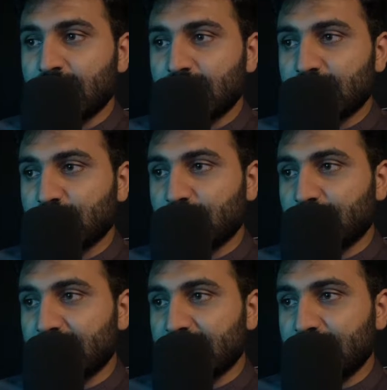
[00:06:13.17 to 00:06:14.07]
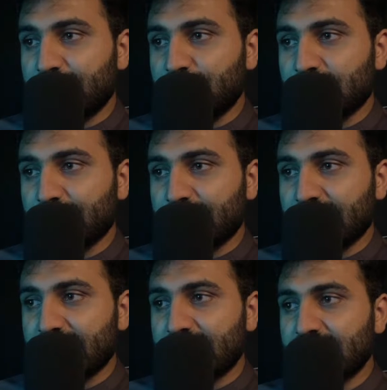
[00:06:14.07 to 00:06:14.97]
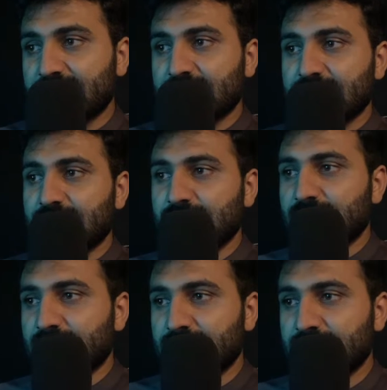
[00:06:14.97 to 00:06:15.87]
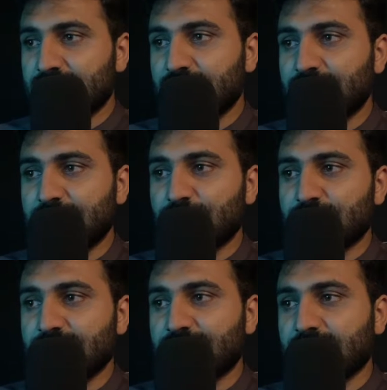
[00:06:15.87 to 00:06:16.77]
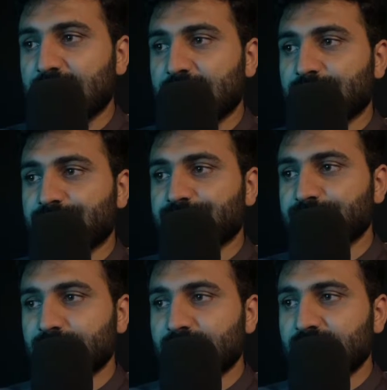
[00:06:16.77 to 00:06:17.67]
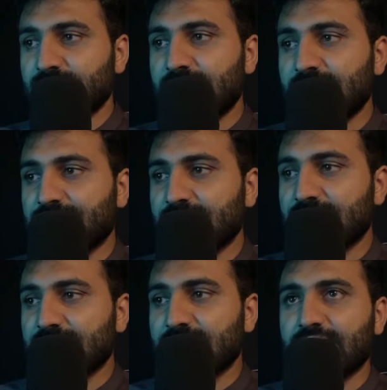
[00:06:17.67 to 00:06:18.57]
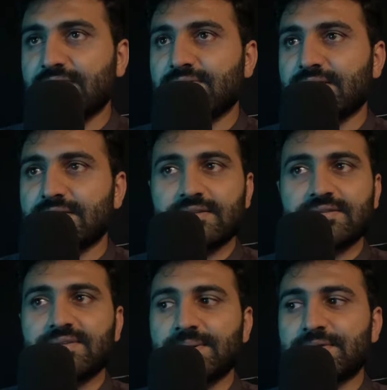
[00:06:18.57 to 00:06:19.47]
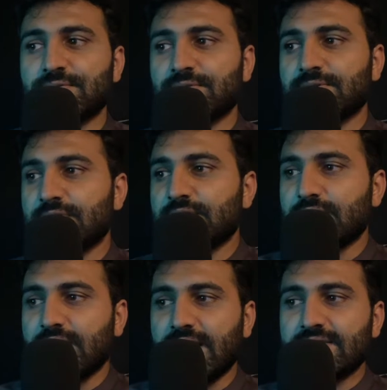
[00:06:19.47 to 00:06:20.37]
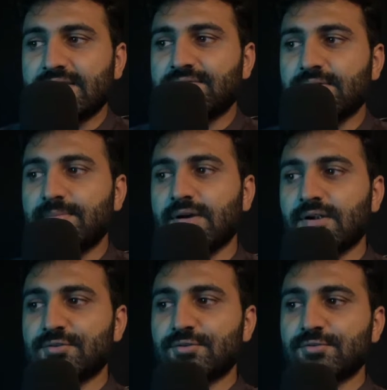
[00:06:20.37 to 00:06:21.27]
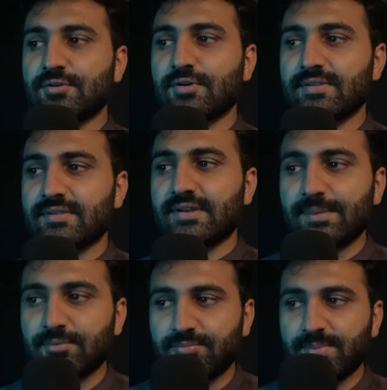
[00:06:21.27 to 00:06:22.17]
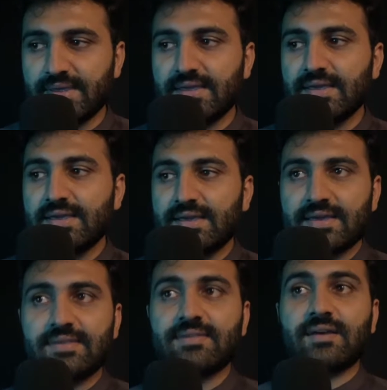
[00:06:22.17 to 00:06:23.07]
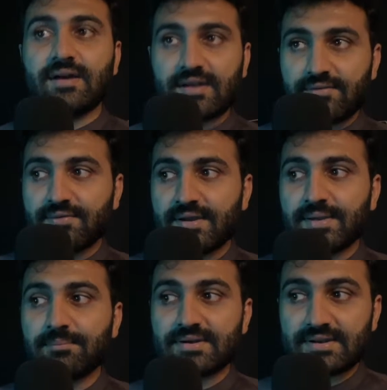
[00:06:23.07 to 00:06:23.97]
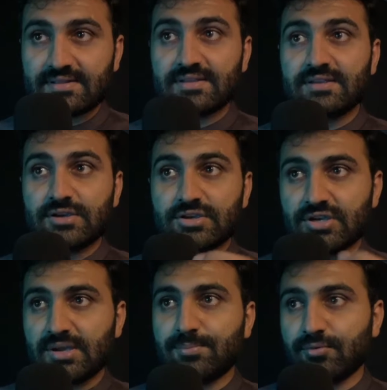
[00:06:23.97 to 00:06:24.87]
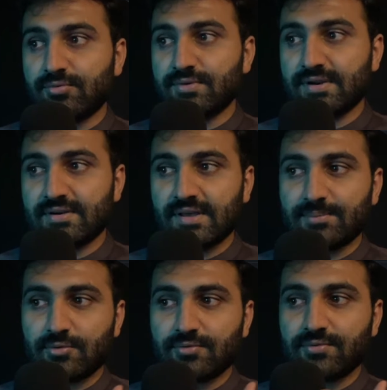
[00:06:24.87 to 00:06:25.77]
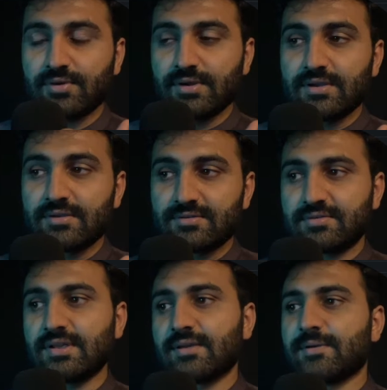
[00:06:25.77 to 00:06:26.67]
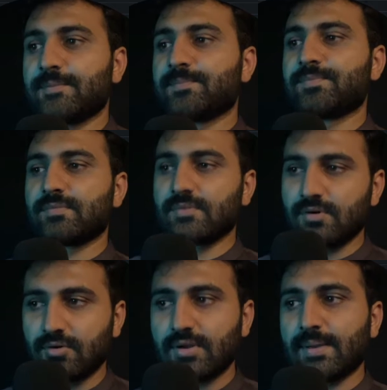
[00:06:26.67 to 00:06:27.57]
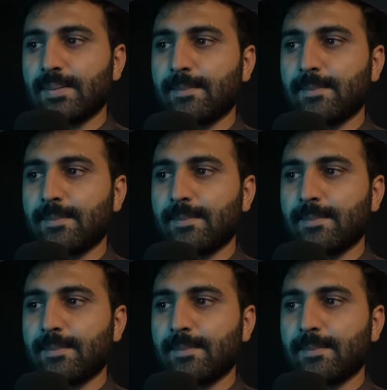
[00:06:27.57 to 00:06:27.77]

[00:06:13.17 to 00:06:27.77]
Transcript: so but if you compare this, this will be totally fine. Undefined, this will be true, and this will be also true, cause type of B is undefined but in the shape of data type of string. Okay,